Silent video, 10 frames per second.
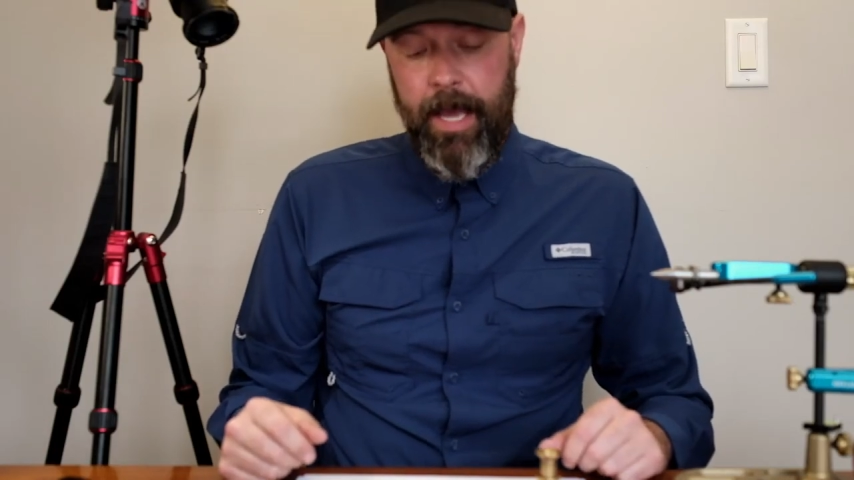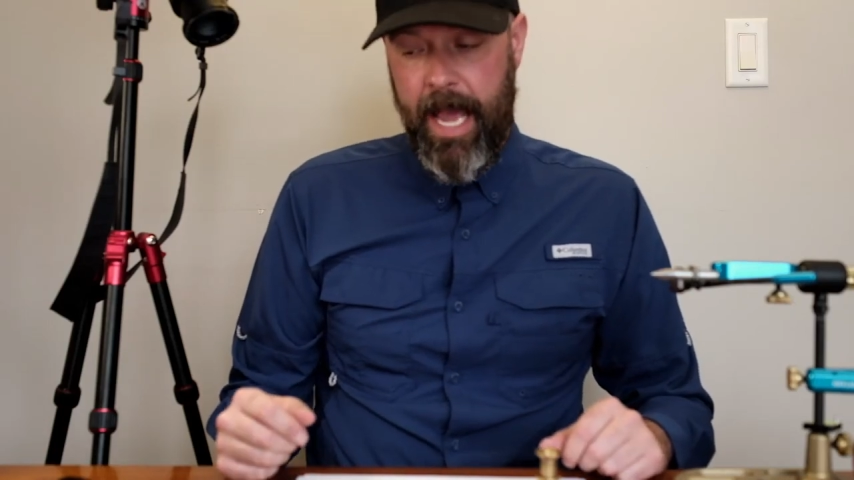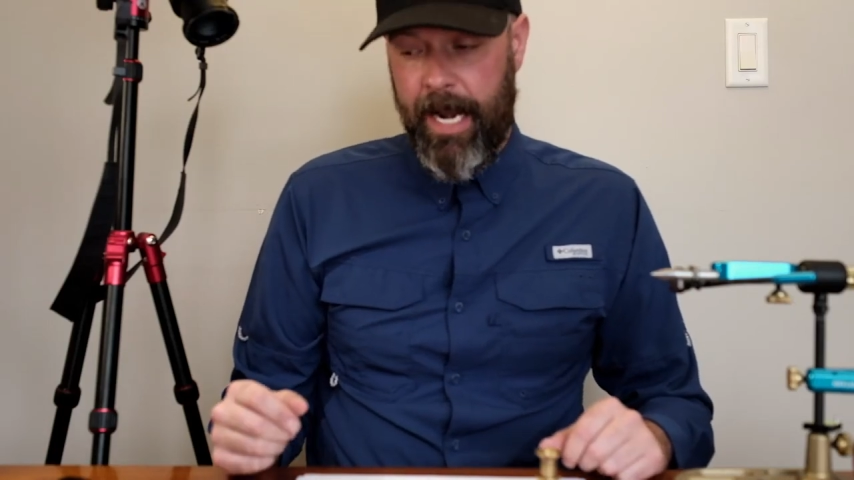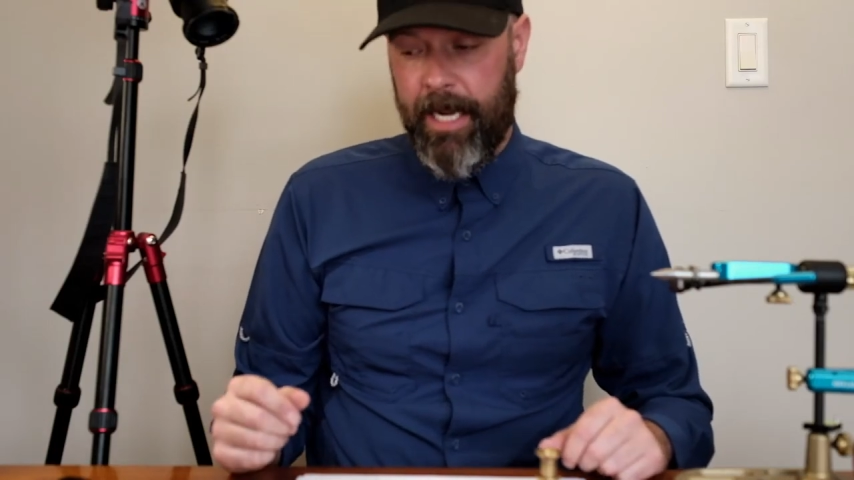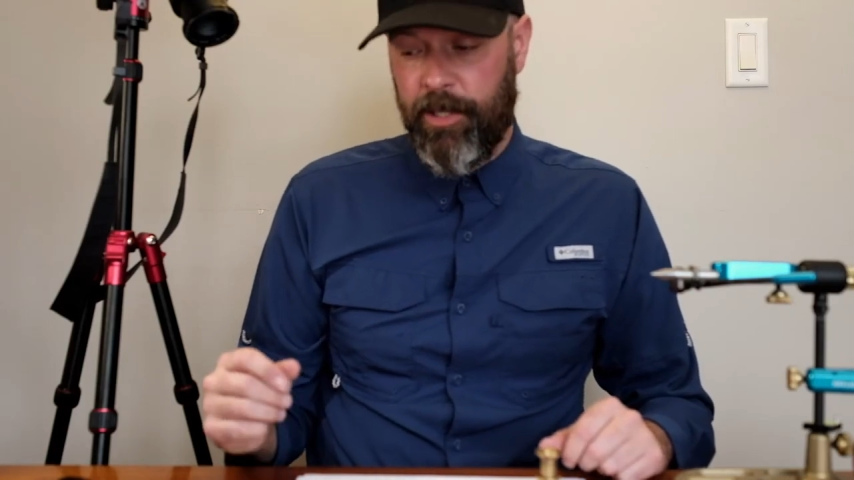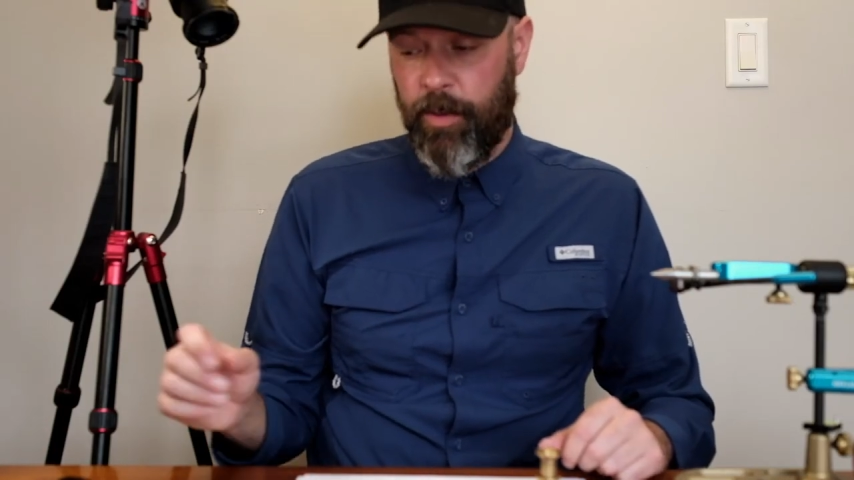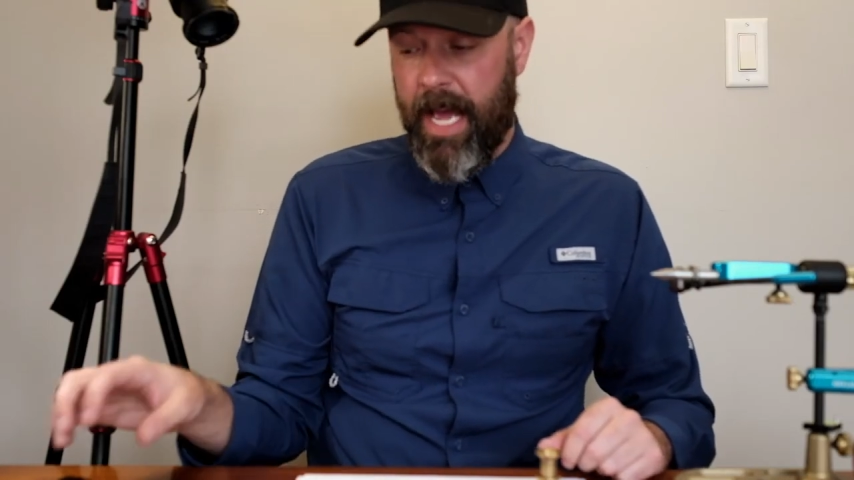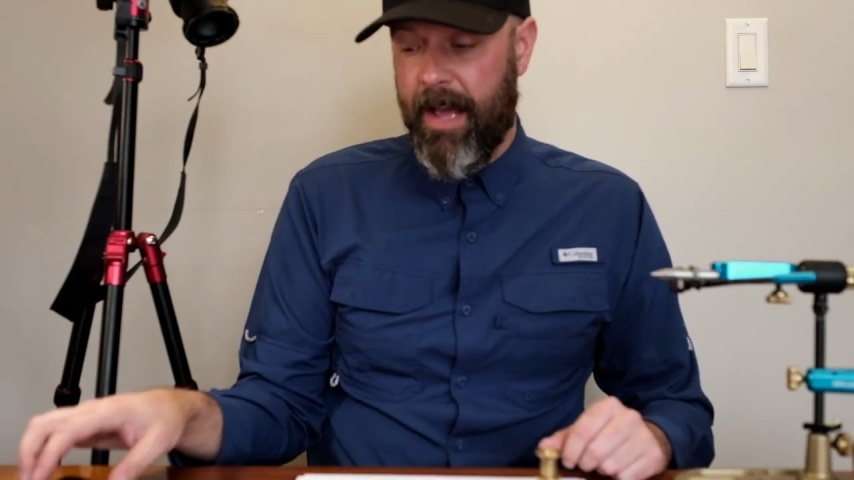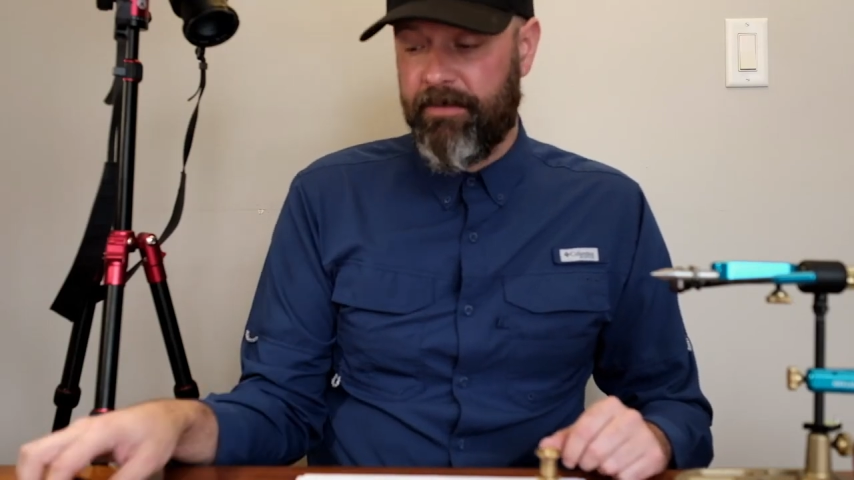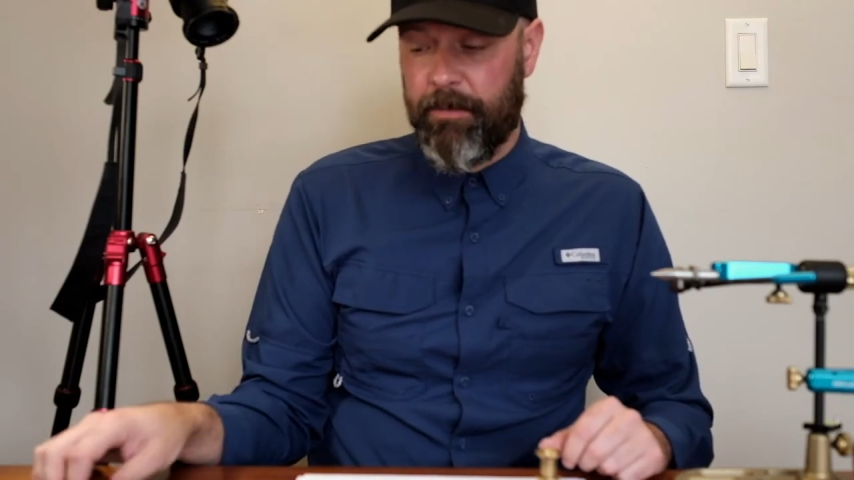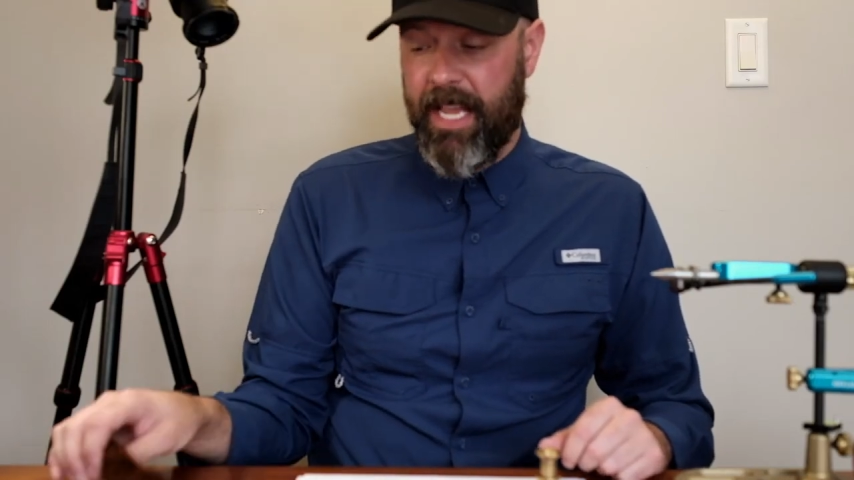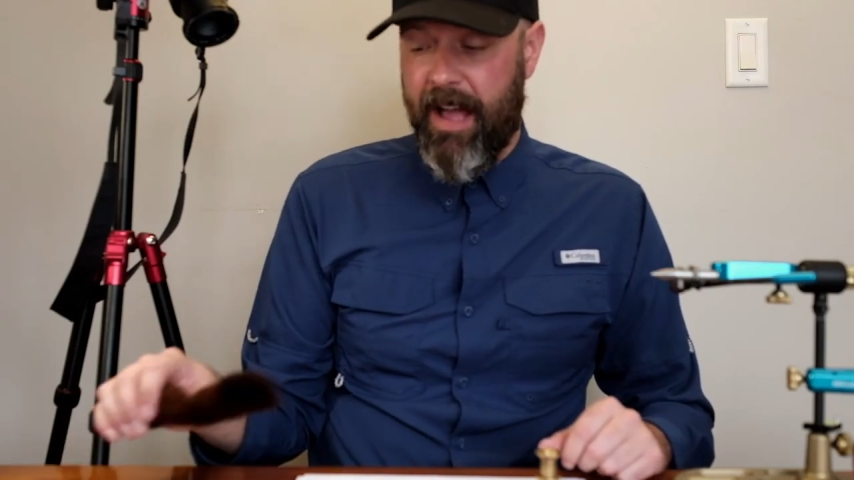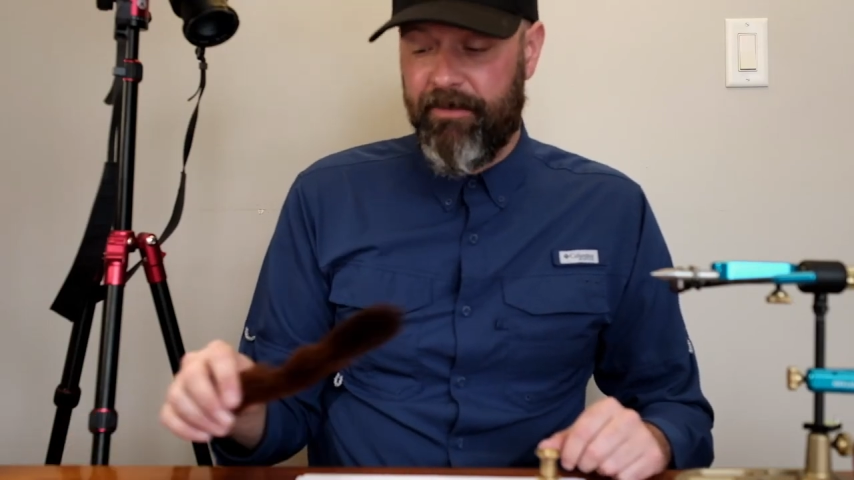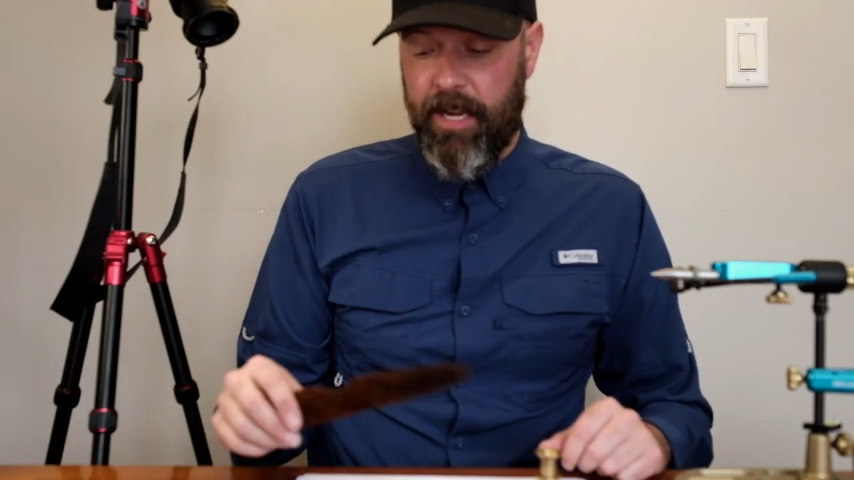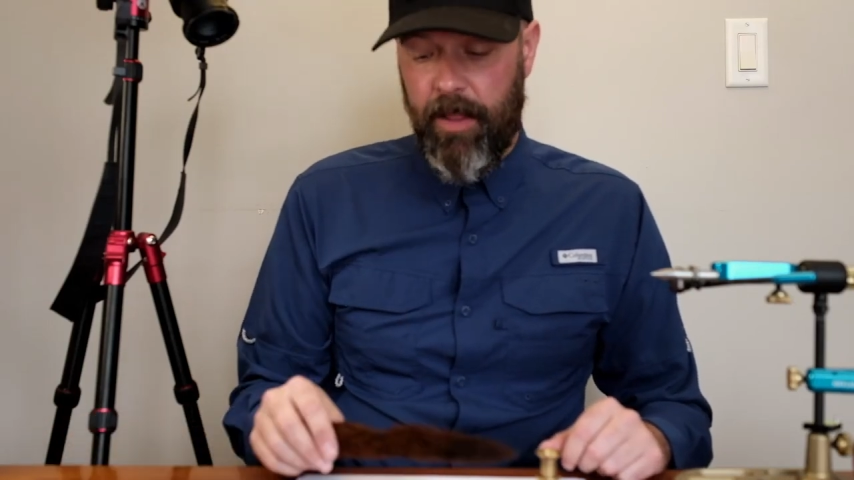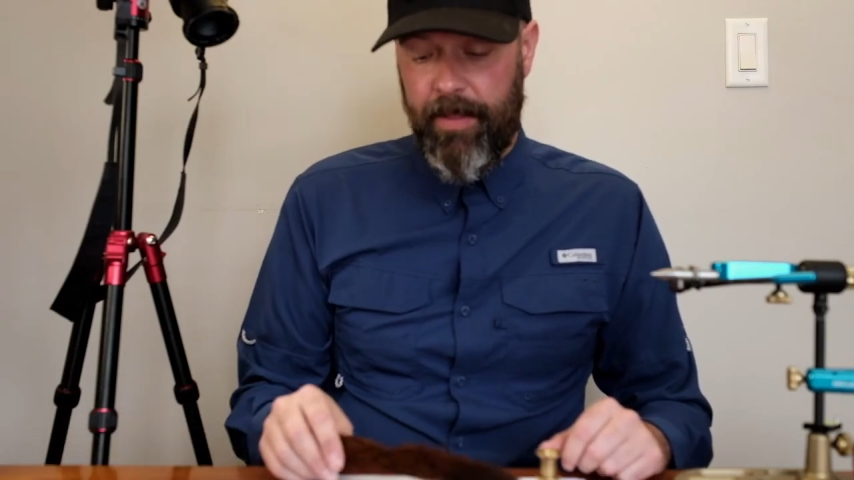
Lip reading: And I do have some calf tail